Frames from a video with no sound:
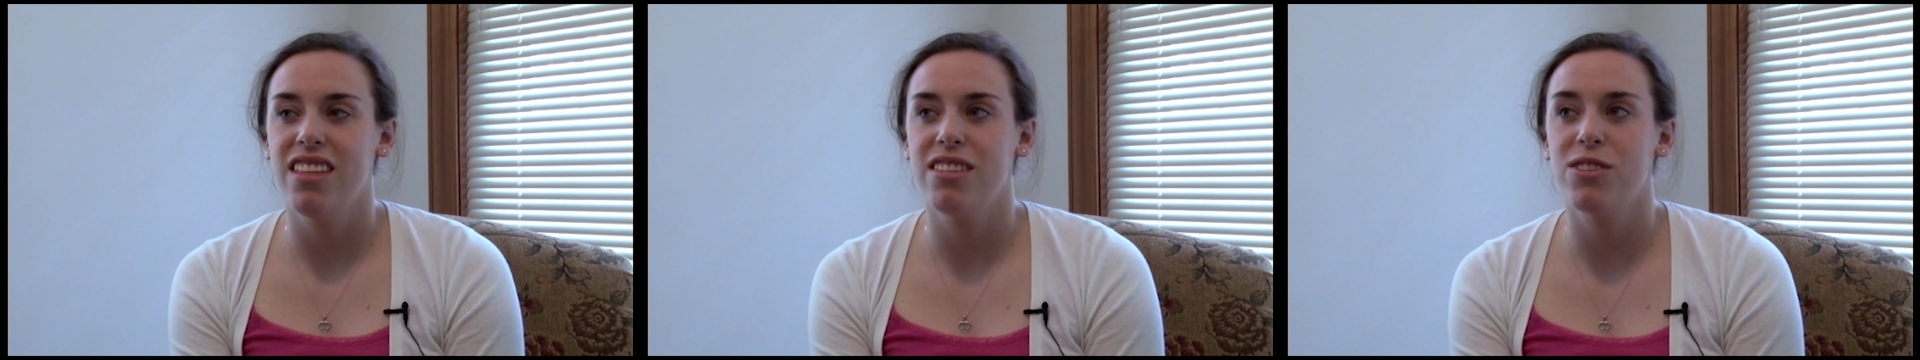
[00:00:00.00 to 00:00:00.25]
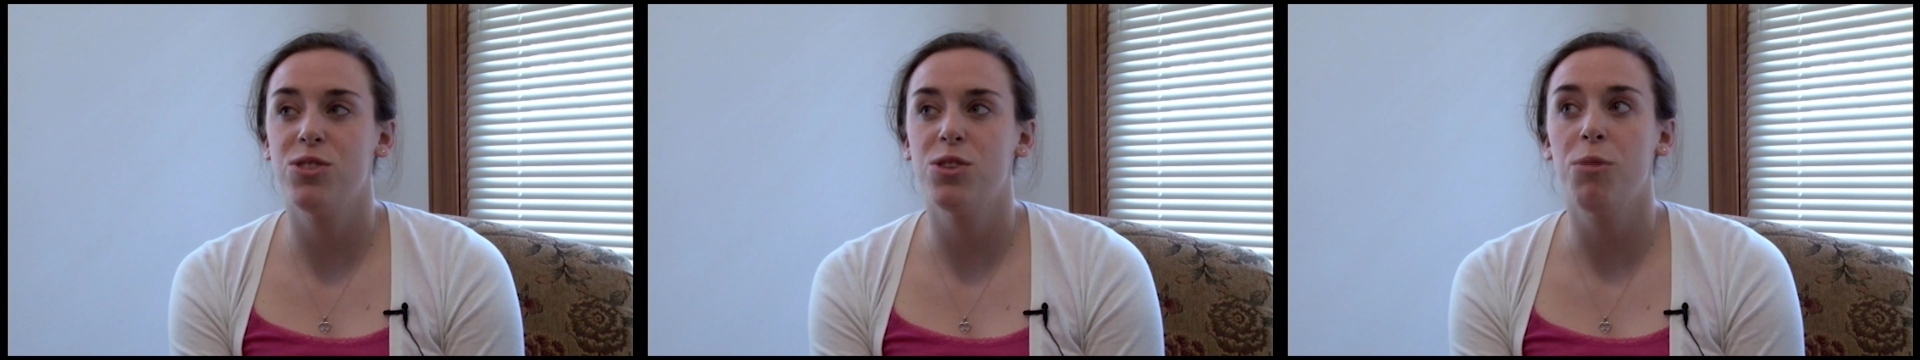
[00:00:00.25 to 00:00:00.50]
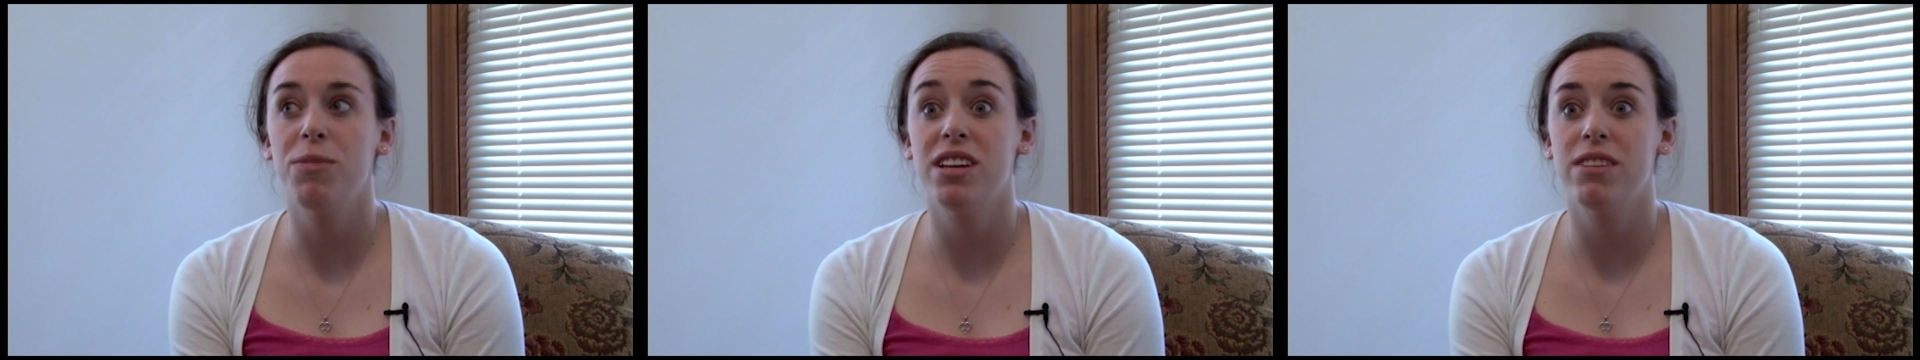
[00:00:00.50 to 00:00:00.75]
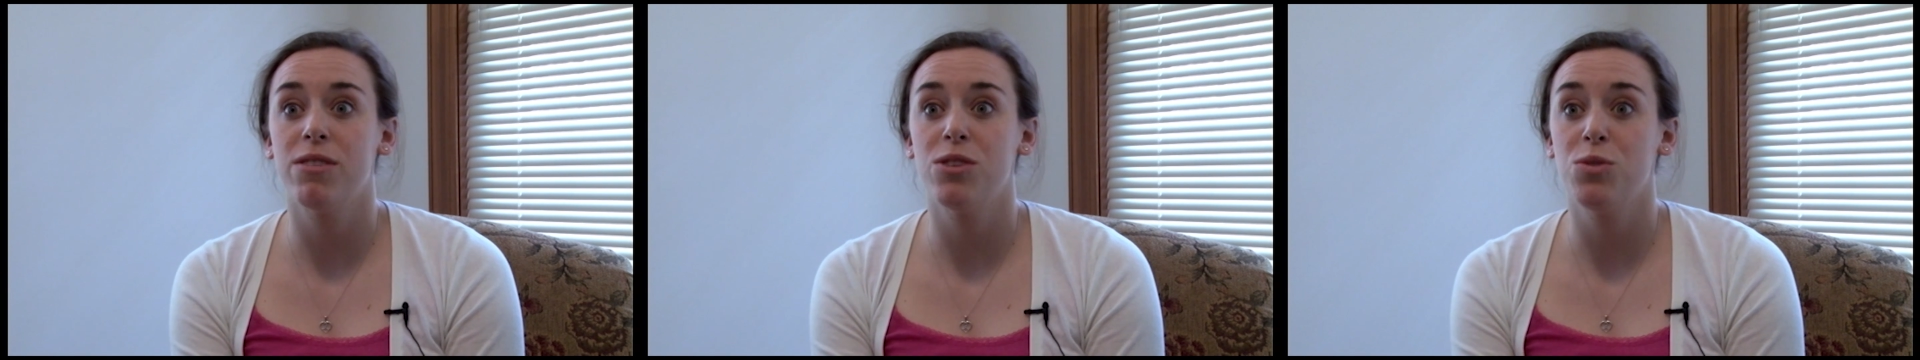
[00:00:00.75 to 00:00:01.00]
there's so many
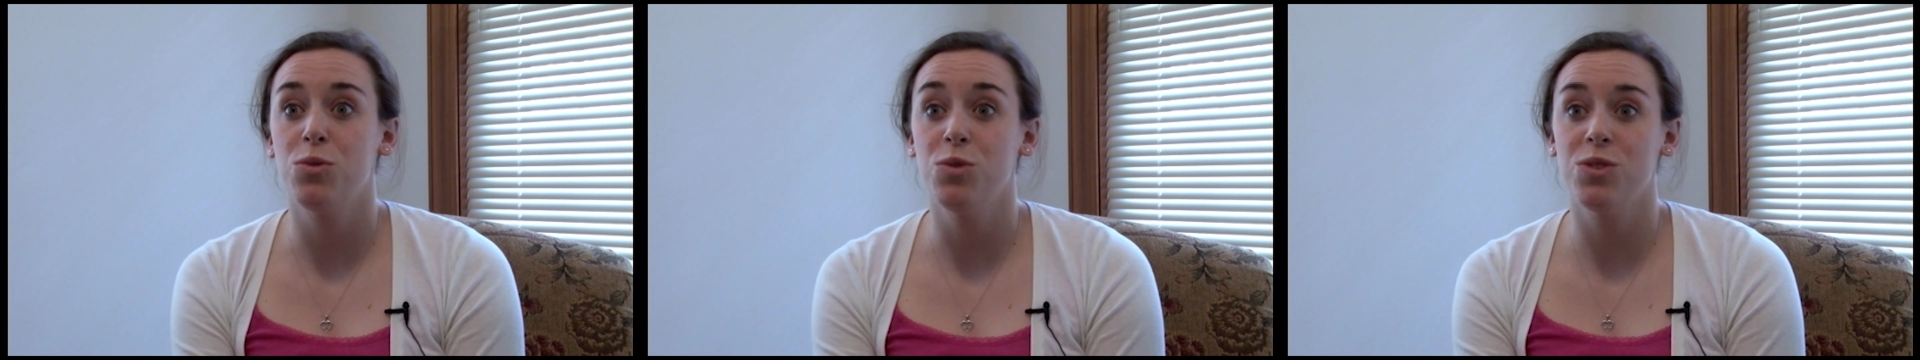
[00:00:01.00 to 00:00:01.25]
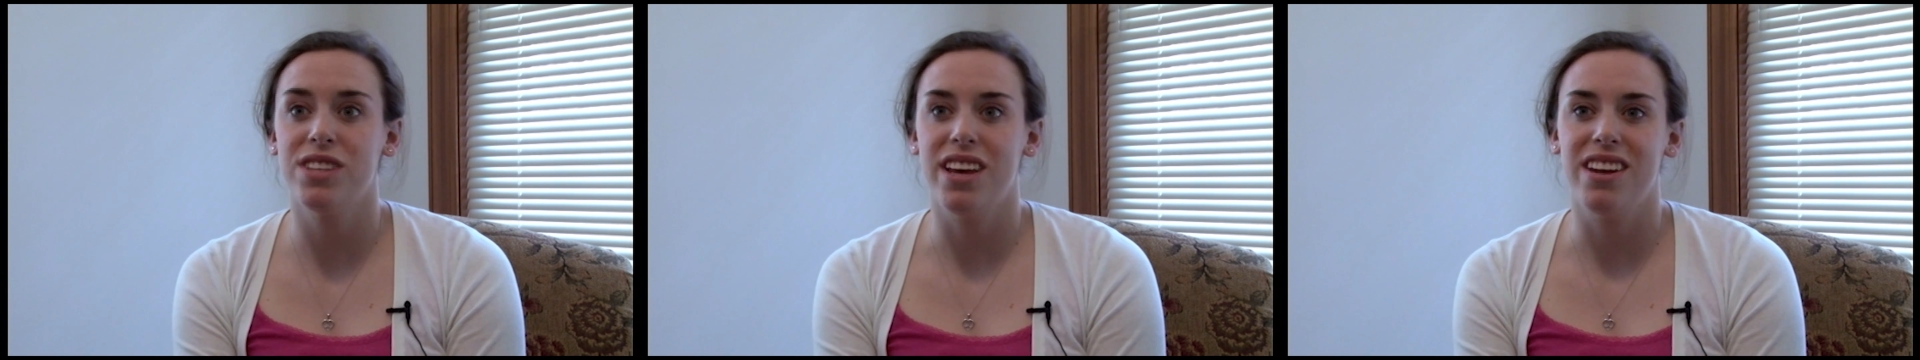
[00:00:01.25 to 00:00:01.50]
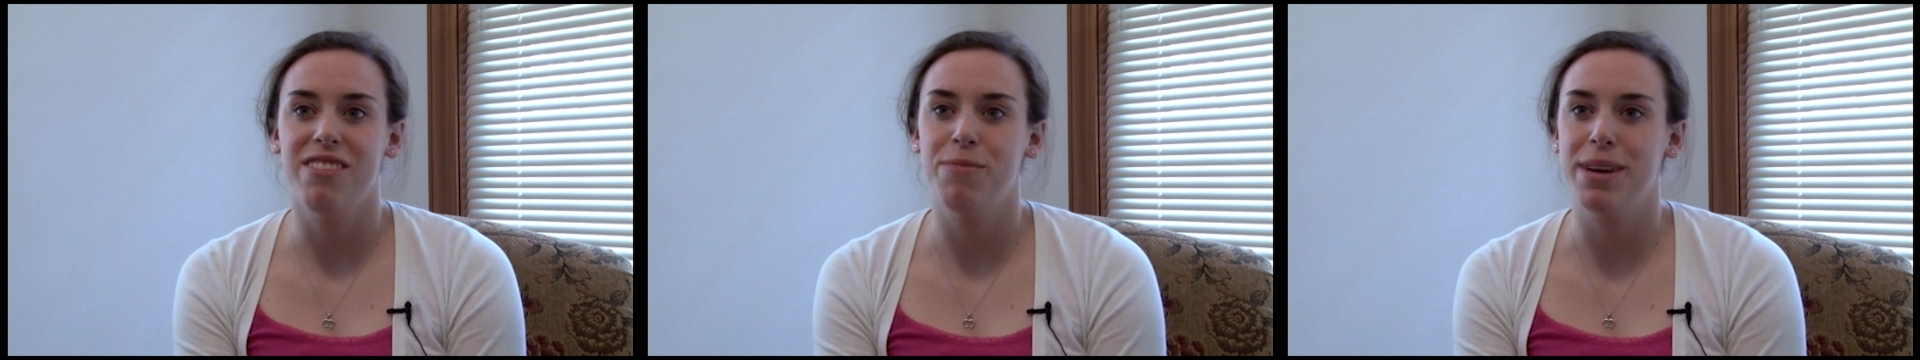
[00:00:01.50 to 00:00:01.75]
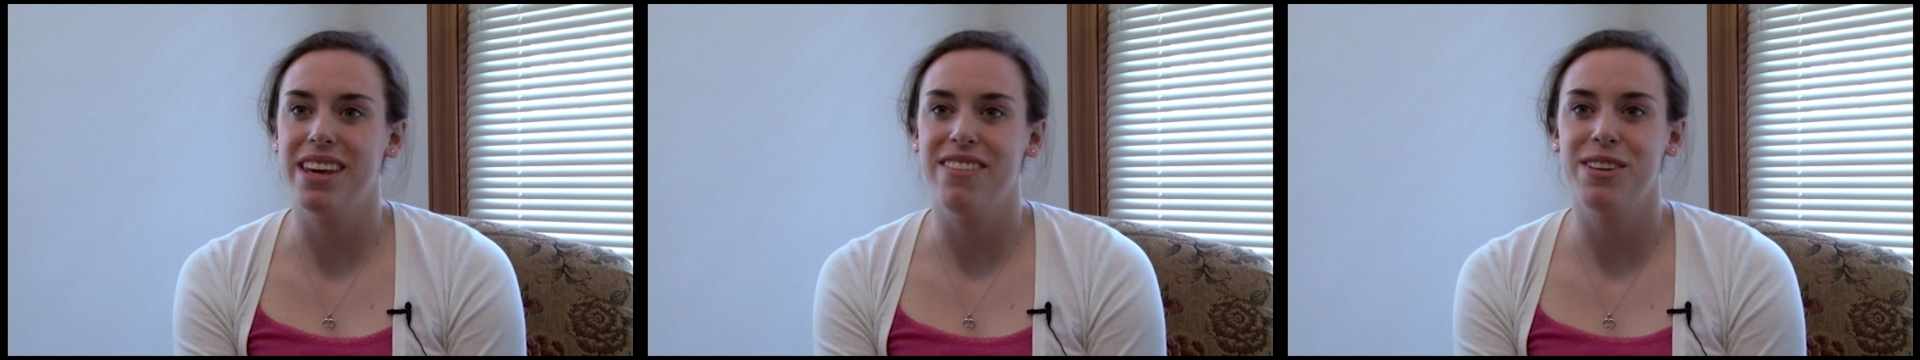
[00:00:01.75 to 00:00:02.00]
different tools that have
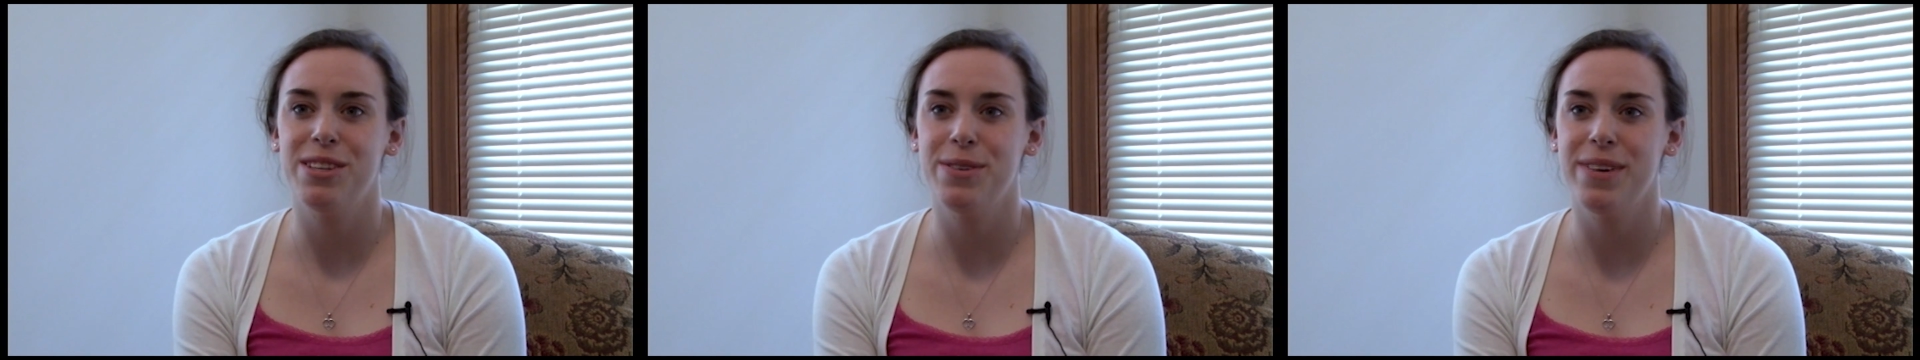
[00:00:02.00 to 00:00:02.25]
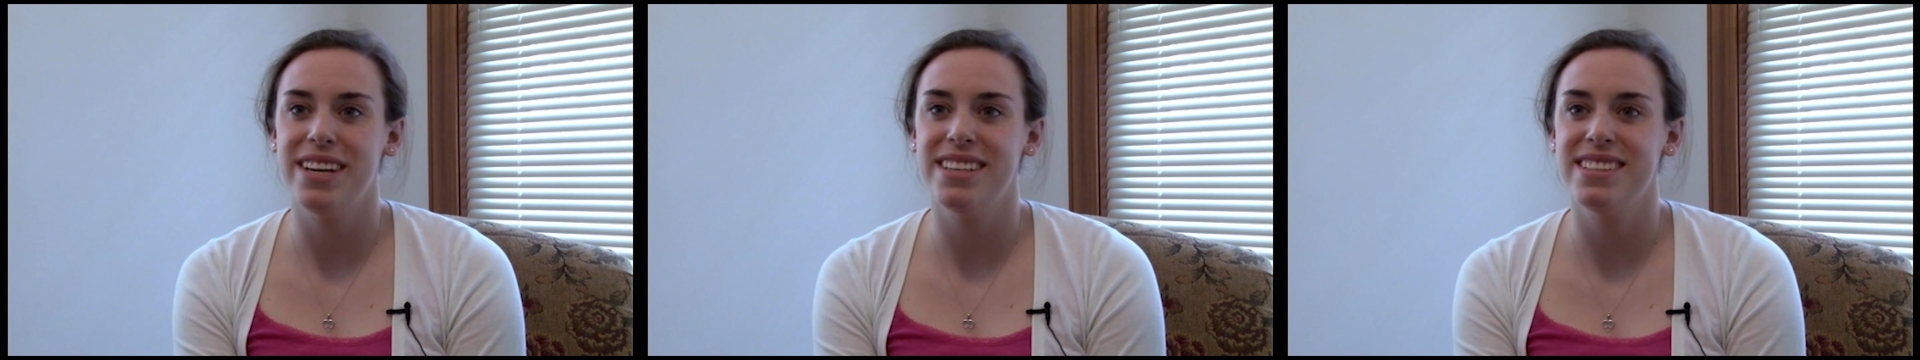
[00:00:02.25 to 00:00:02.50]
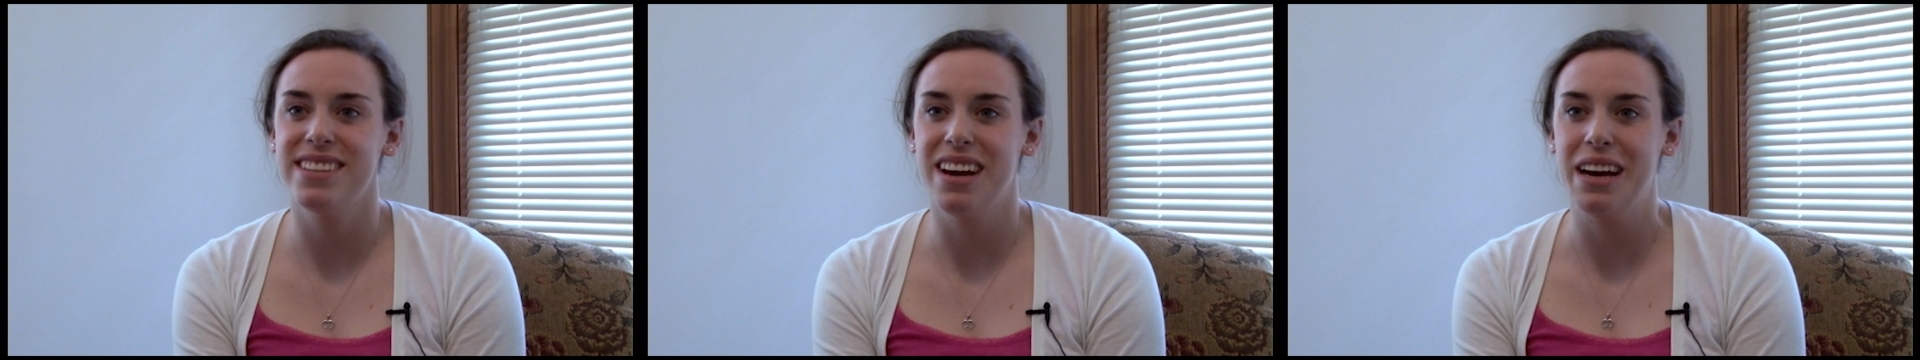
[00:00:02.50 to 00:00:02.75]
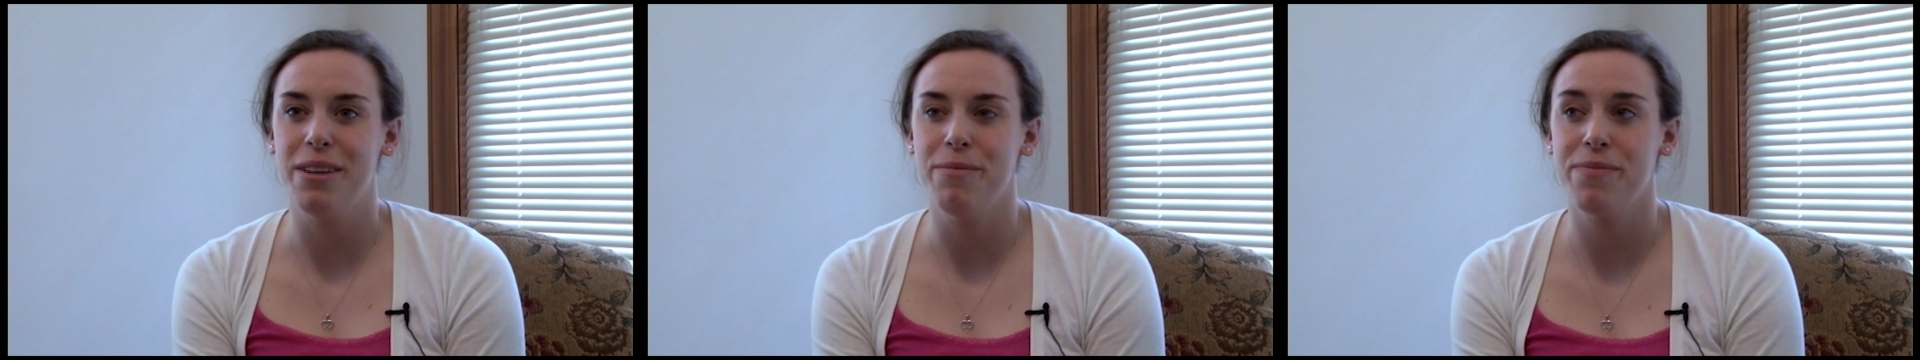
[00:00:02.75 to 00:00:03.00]
been given to
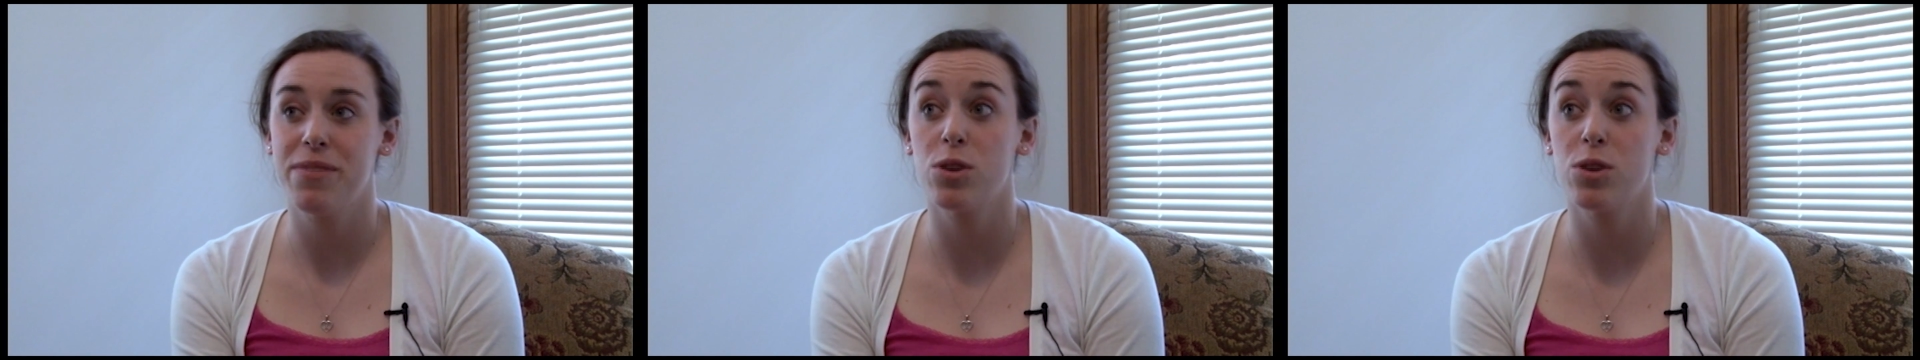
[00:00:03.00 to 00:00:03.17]
us.